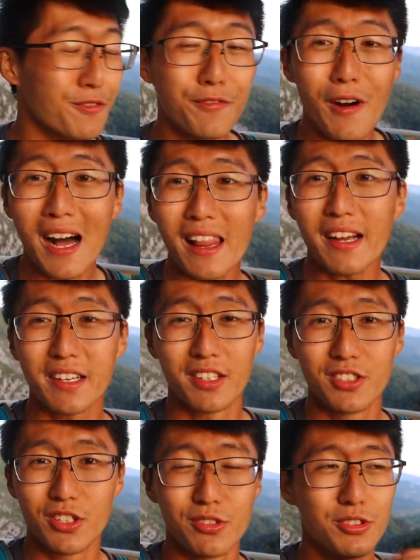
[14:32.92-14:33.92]
Valla
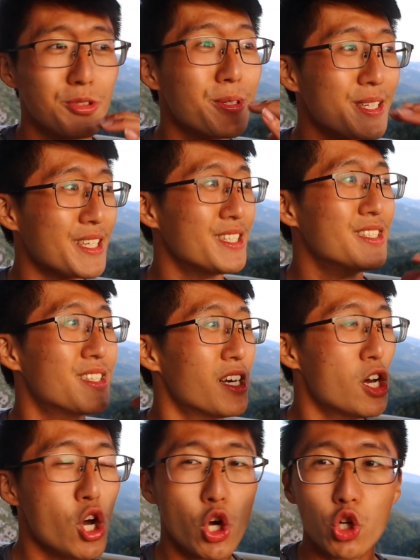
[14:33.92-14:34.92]
Kanyonu is
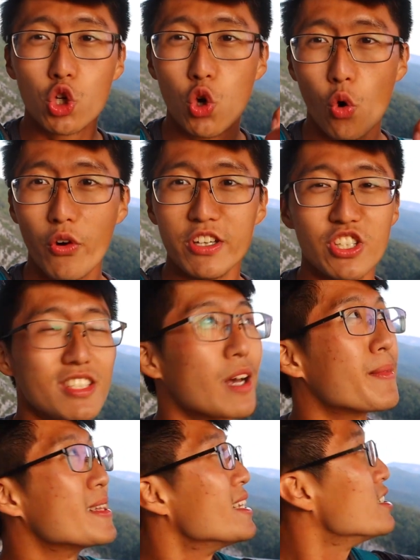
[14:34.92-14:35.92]
gorgeous. I
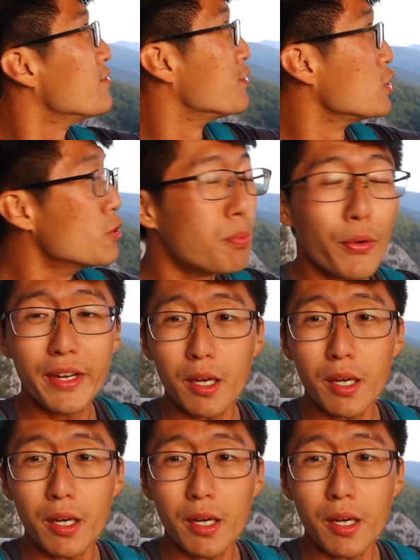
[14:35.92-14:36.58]
mean, this viewpoint